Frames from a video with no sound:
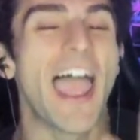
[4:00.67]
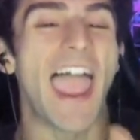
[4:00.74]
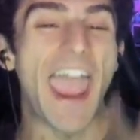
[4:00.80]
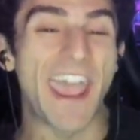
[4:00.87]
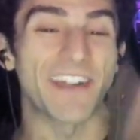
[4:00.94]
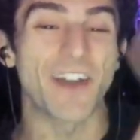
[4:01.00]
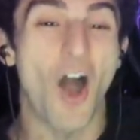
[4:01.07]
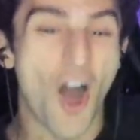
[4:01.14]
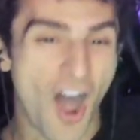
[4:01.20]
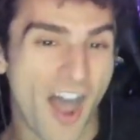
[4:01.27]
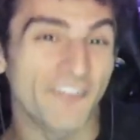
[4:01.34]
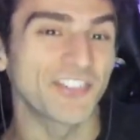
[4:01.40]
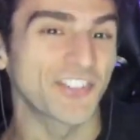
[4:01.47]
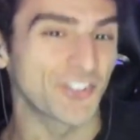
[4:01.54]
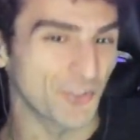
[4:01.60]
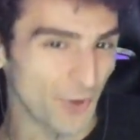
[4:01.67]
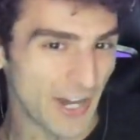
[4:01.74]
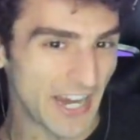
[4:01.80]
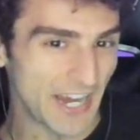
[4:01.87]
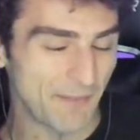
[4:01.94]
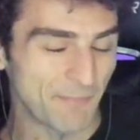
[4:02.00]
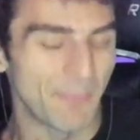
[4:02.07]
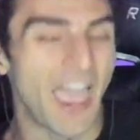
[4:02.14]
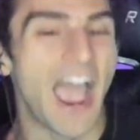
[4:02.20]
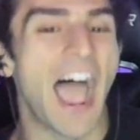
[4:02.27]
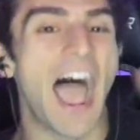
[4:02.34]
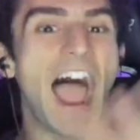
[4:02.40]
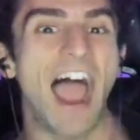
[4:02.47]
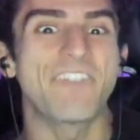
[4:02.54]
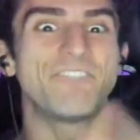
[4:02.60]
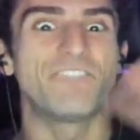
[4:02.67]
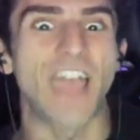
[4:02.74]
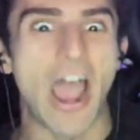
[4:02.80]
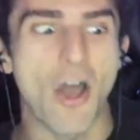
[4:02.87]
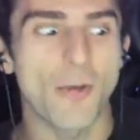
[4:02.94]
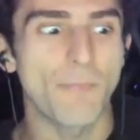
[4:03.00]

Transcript: and off stream, I found